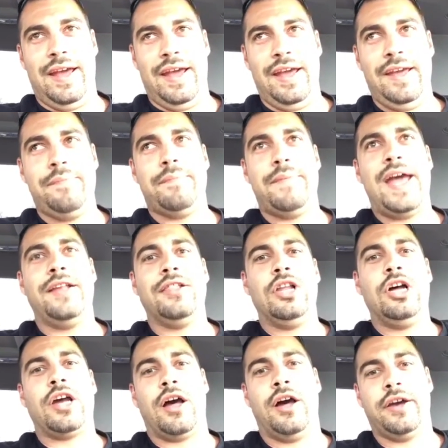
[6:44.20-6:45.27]
it may
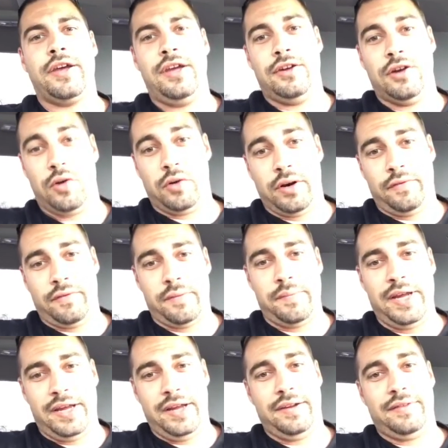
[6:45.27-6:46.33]
look hunky-dory for
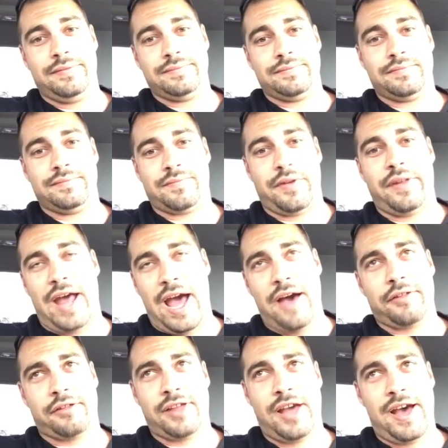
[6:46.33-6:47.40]
me from the
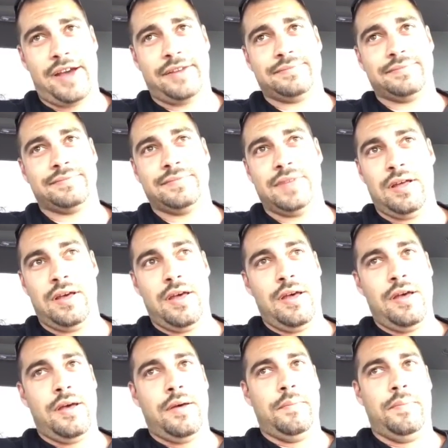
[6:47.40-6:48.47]
outside,
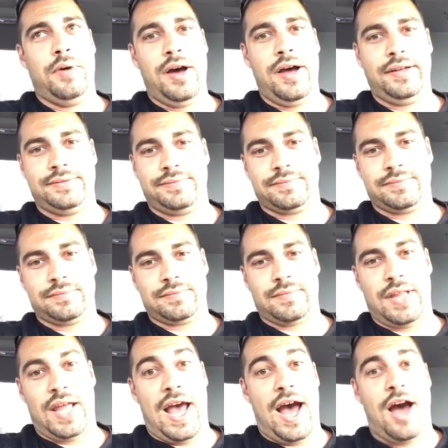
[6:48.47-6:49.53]
but
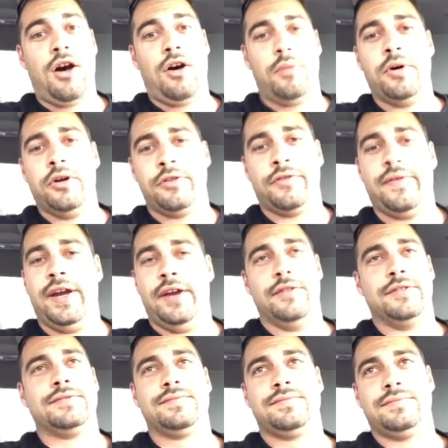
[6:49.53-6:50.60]
I almost
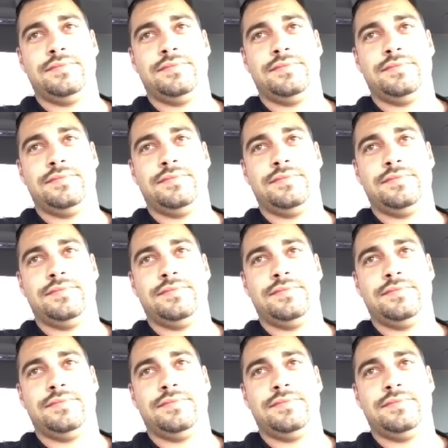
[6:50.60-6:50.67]
failed.